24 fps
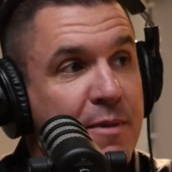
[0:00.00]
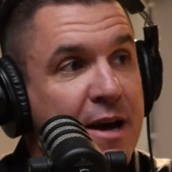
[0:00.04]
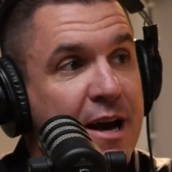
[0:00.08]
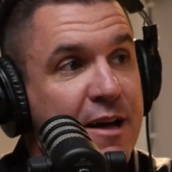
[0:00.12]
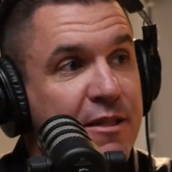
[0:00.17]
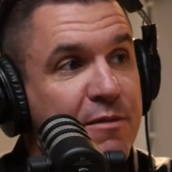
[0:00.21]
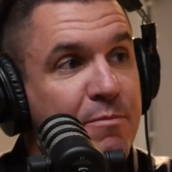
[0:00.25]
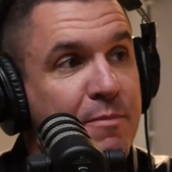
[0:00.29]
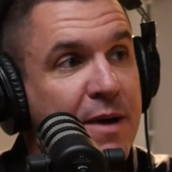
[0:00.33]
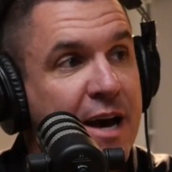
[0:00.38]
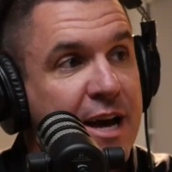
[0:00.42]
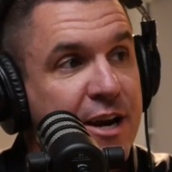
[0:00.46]

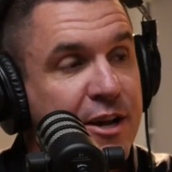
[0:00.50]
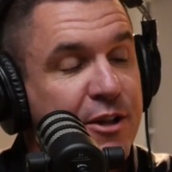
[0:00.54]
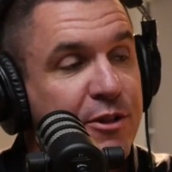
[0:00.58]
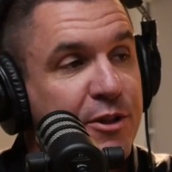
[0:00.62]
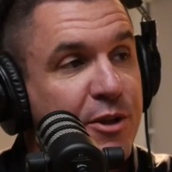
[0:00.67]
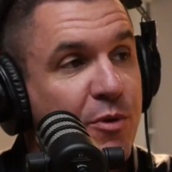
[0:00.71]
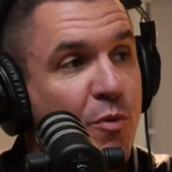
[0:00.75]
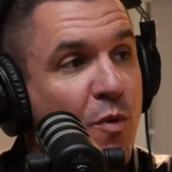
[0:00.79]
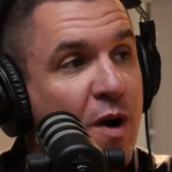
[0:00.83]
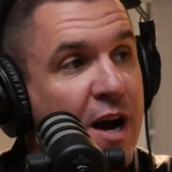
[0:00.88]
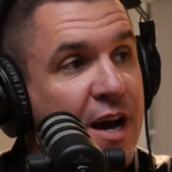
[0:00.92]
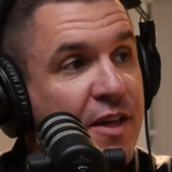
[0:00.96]

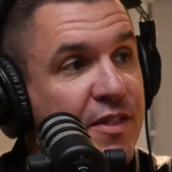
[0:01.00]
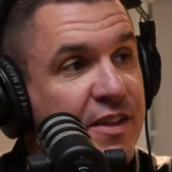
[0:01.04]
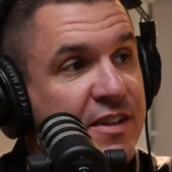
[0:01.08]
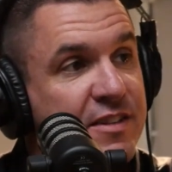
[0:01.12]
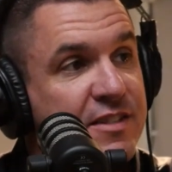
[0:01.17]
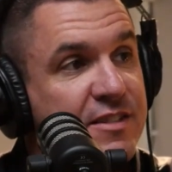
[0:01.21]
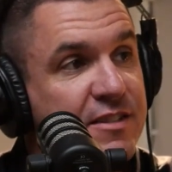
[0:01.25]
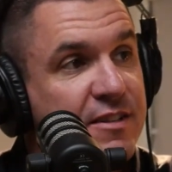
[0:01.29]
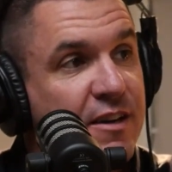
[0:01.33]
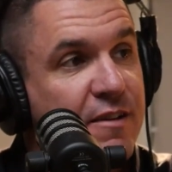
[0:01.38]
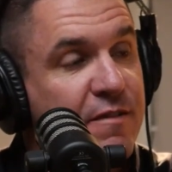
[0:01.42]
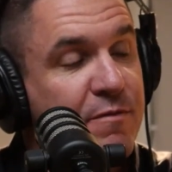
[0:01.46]
mathematically why
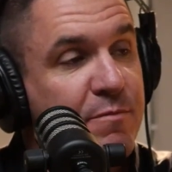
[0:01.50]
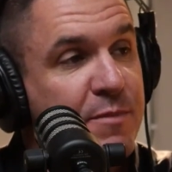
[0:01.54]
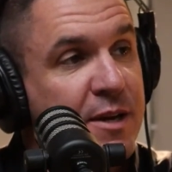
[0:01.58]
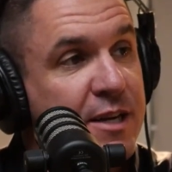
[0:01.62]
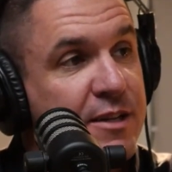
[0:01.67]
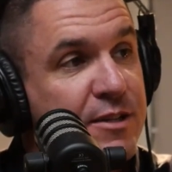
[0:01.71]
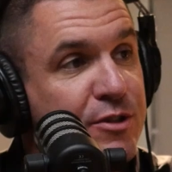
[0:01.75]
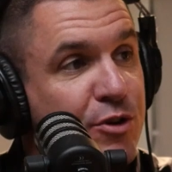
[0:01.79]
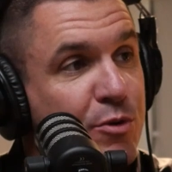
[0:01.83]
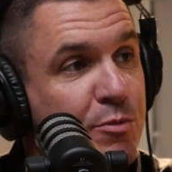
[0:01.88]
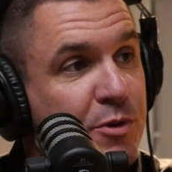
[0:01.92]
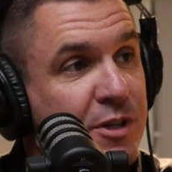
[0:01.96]
this stuff
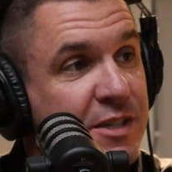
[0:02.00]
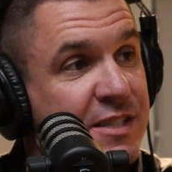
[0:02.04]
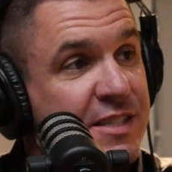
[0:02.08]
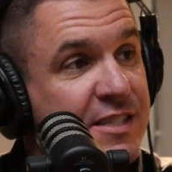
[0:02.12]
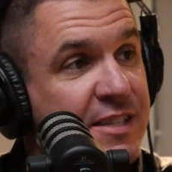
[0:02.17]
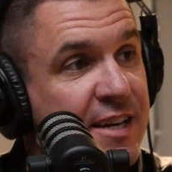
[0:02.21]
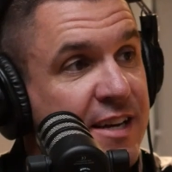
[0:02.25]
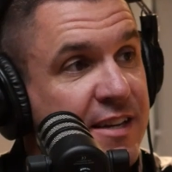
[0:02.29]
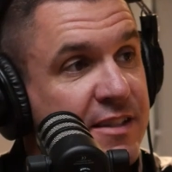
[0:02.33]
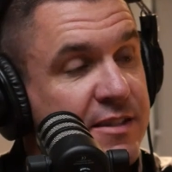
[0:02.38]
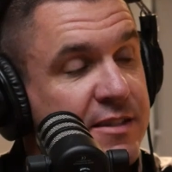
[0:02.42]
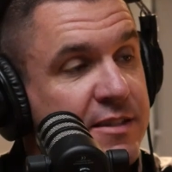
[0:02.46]
makes so much
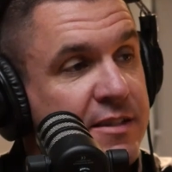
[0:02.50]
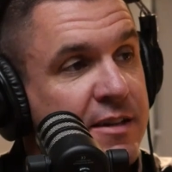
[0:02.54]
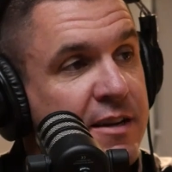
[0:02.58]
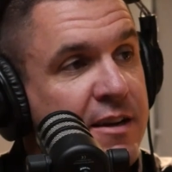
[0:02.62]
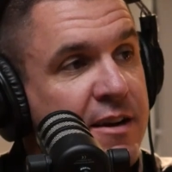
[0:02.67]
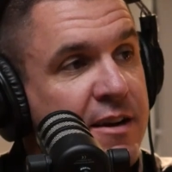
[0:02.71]
sense